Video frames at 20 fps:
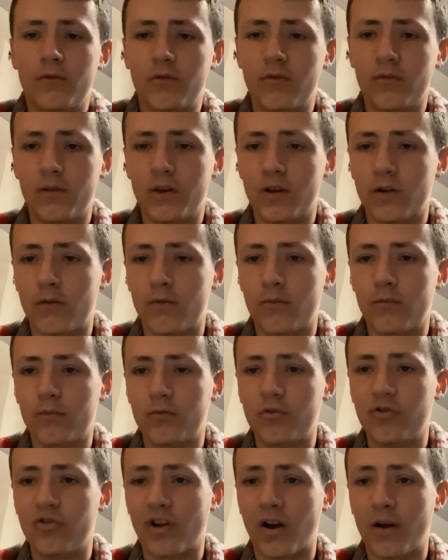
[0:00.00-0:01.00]
you know,
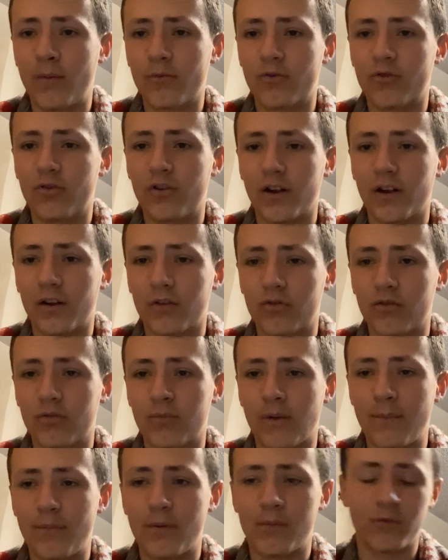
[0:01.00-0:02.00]
Geometry Dash was my
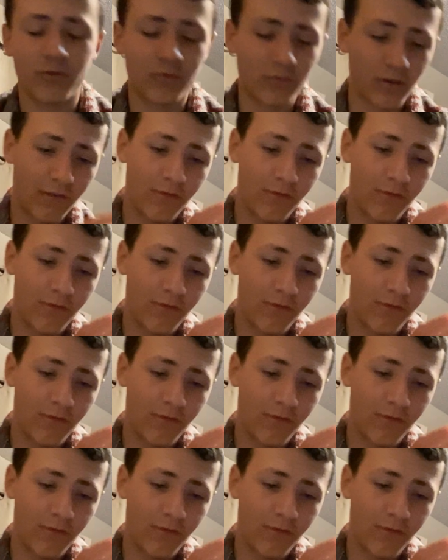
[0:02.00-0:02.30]
purpose? What